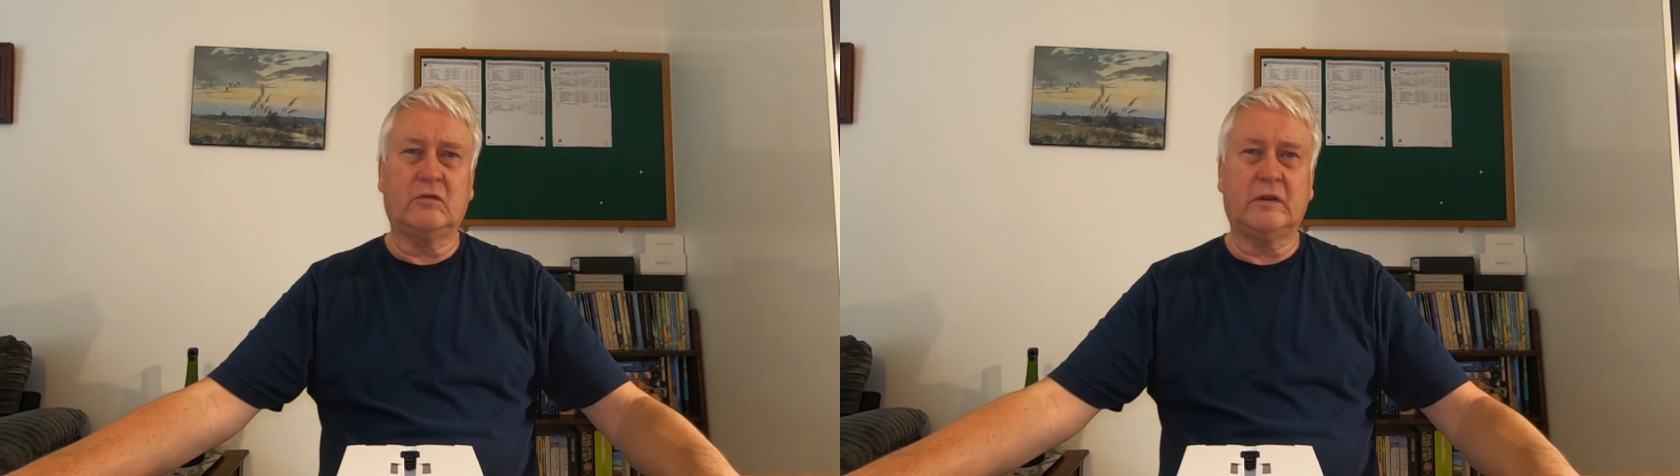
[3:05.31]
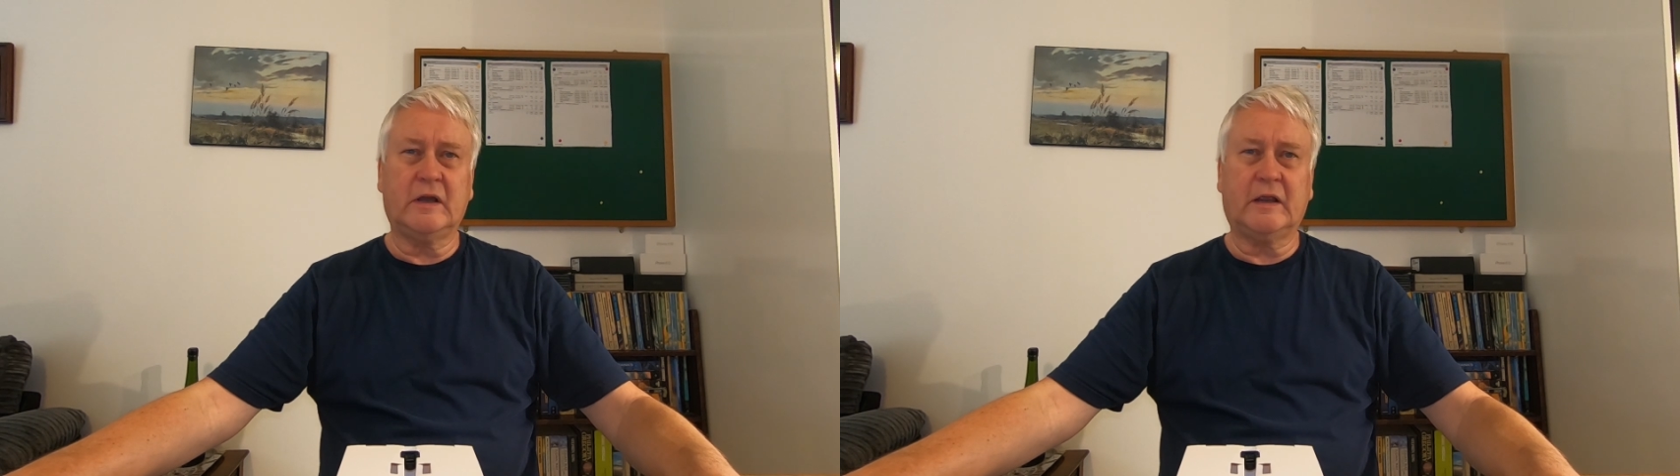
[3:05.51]

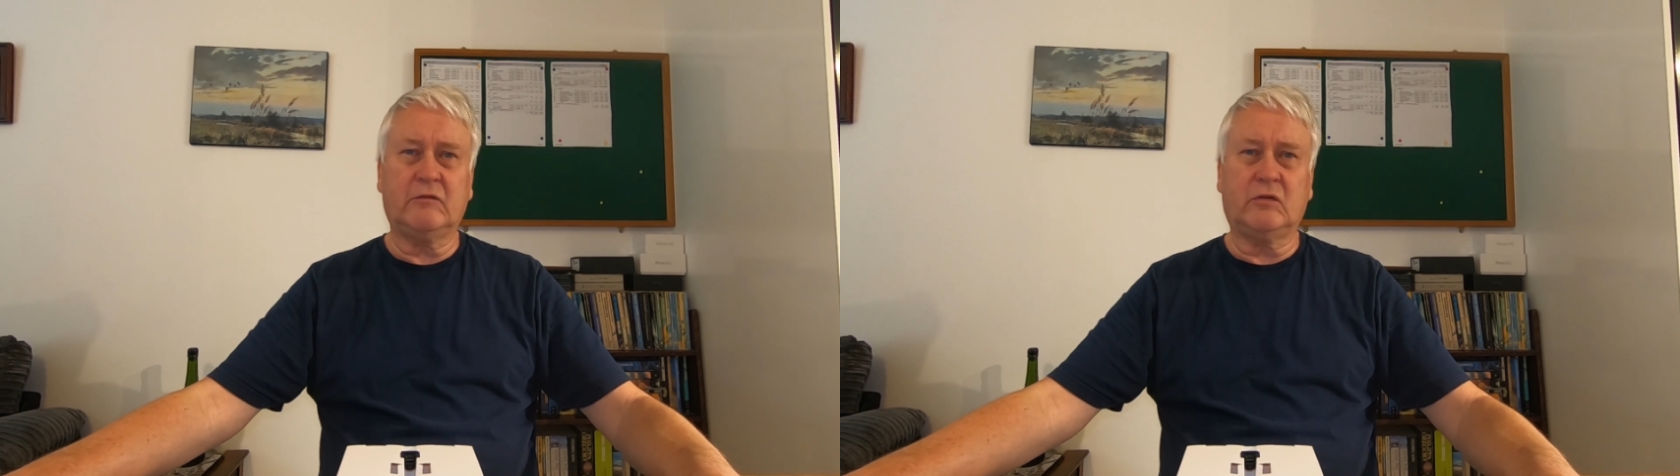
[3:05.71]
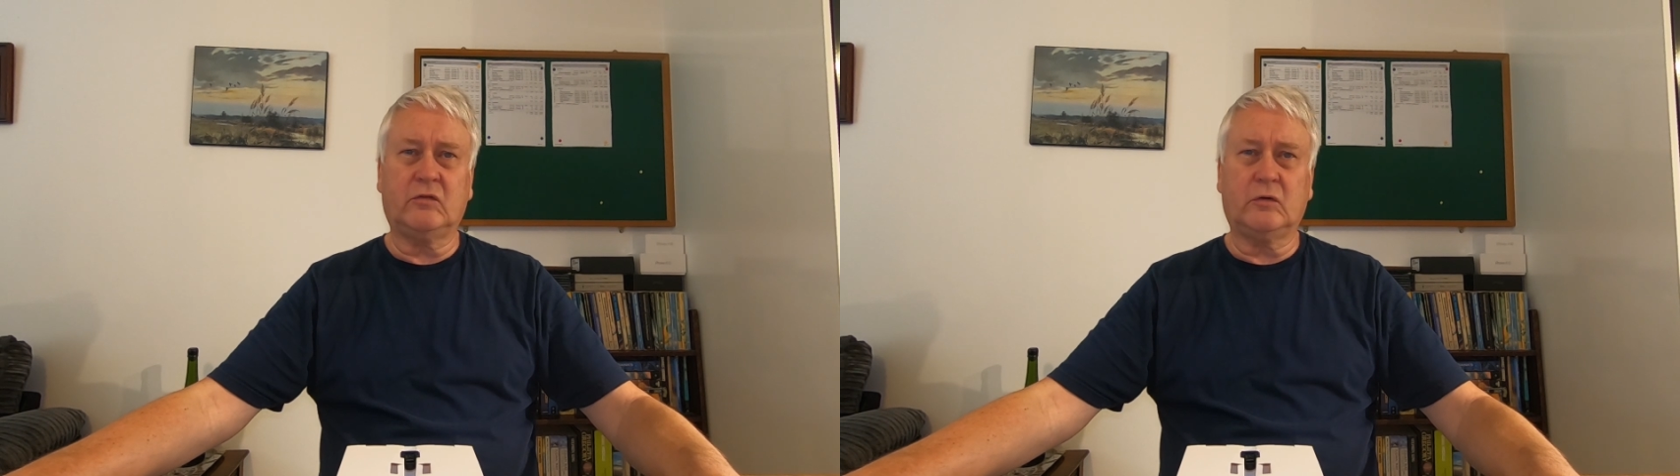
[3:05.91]
So that
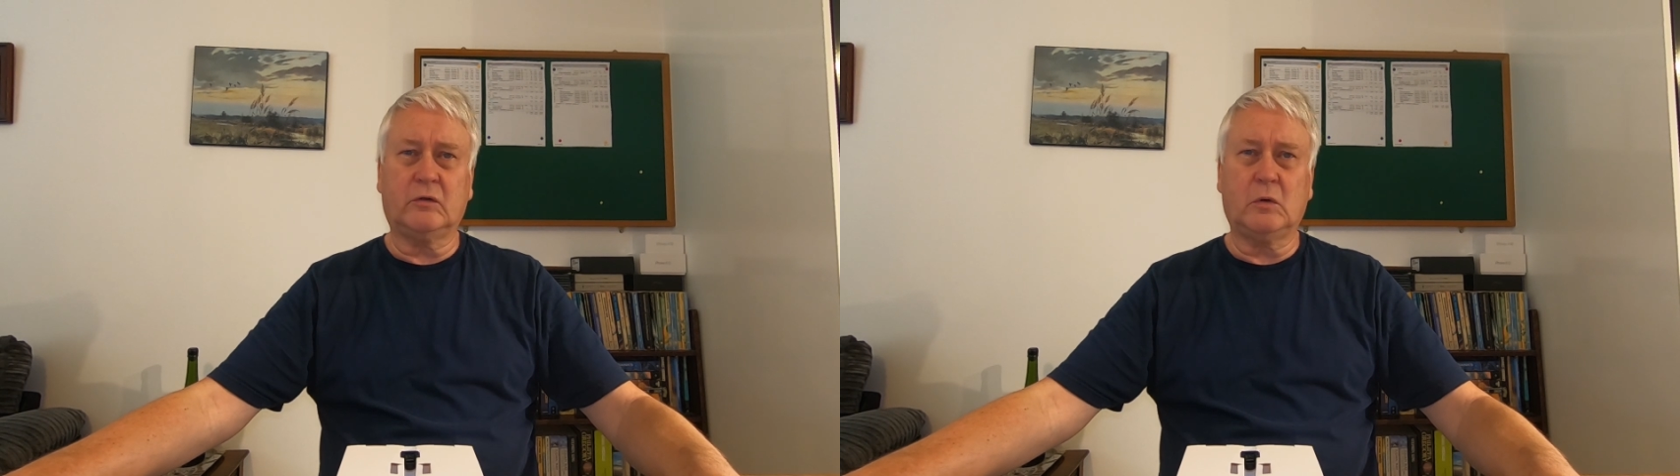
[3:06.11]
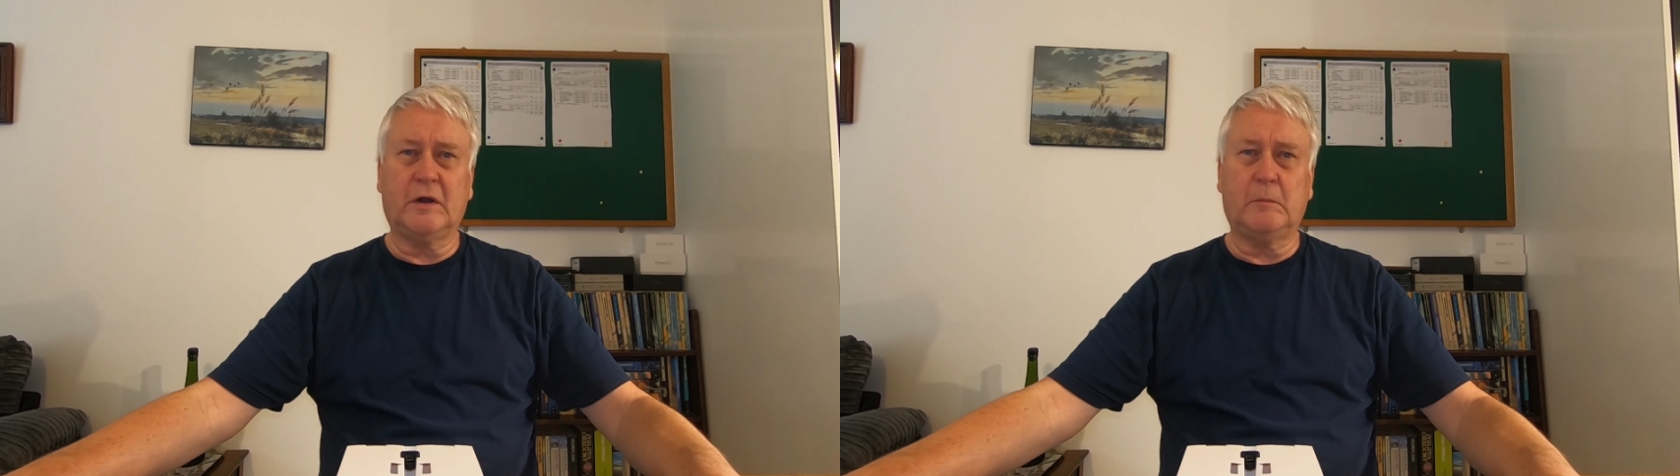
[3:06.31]
gives you sort
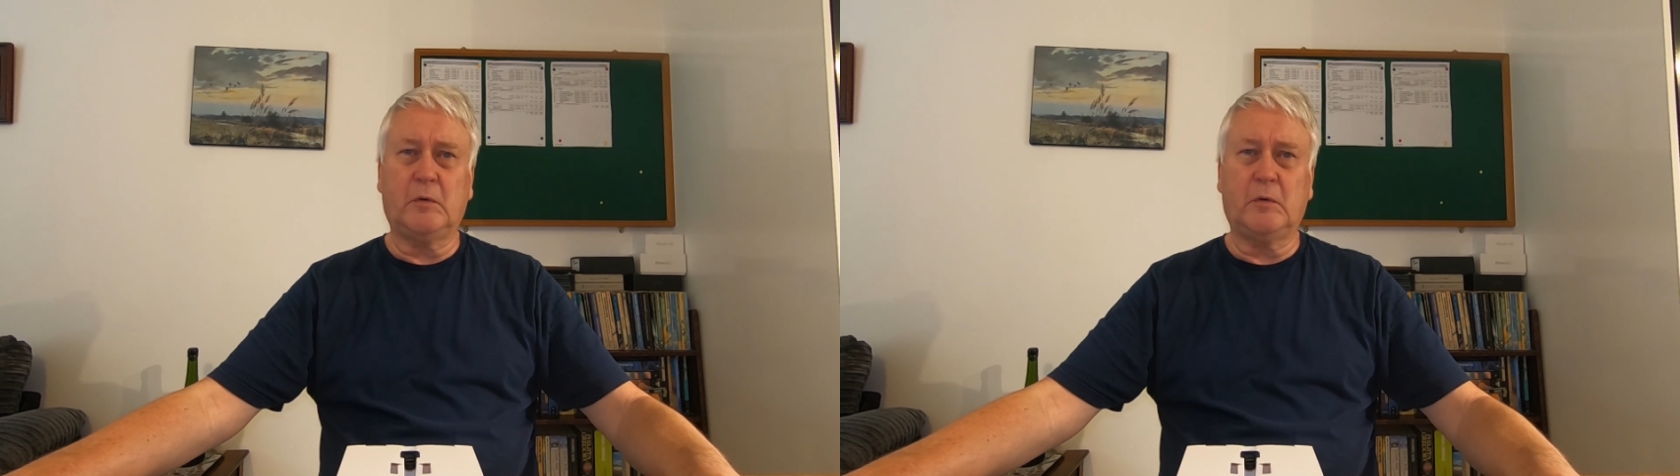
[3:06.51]
of quite a